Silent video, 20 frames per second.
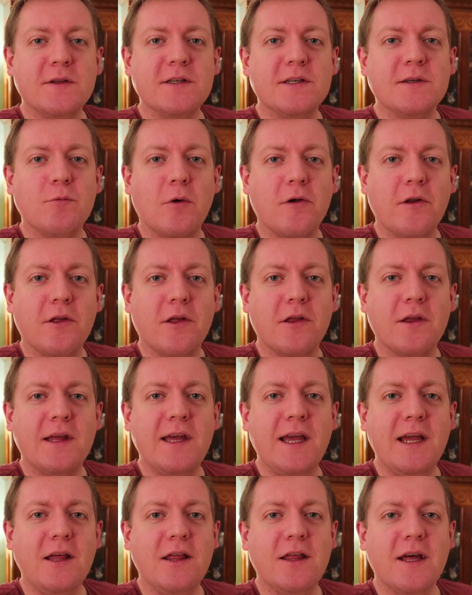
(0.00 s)
This is one of the
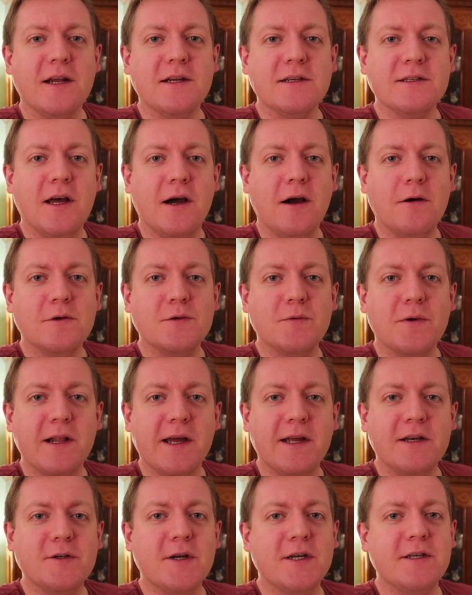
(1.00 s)
key things that I was
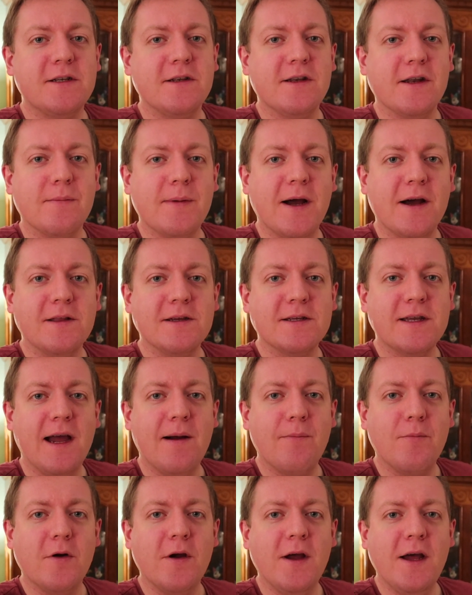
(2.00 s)
really interested in about this
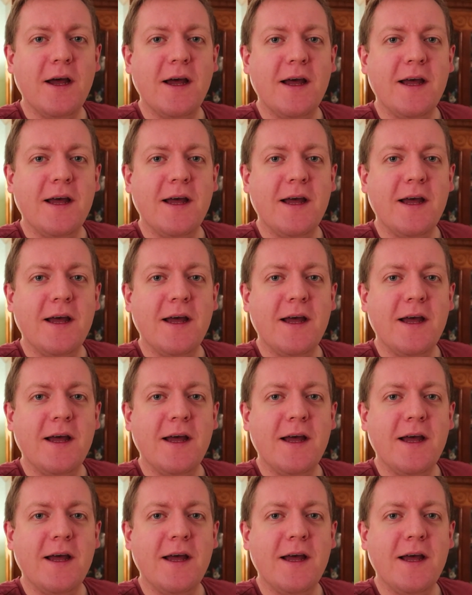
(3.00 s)
camera,